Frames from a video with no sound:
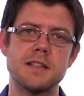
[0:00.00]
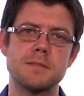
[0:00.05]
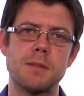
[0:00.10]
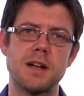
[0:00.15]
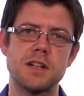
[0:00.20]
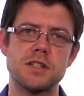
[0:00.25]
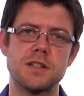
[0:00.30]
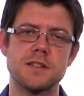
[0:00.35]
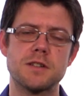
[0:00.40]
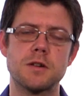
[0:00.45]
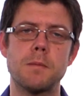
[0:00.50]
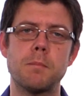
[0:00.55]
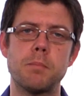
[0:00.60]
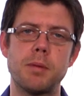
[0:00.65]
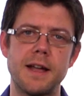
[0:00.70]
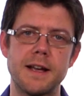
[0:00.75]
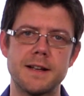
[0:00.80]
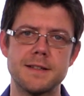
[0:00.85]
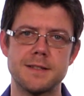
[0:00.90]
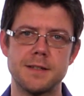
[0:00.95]
much as
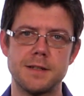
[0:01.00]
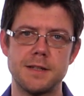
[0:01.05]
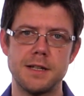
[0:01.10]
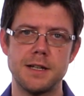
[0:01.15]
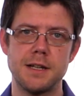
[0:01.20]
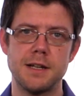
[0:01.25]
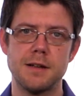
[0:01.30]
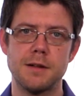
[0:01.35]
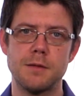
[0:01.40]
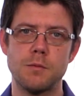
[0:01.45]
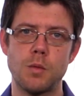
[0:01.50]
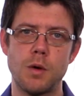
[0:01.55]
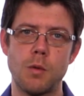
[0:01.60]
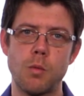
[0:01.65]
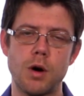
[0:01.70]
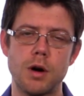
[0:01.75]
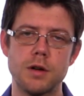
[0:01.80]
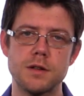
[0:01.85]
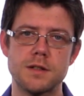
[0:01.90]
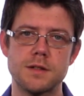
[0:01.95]
complexity we
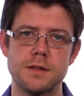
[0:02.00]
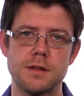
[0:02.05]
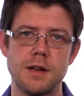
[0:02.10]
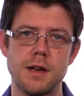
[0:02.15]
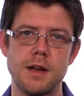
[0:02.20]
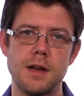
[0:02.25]
want,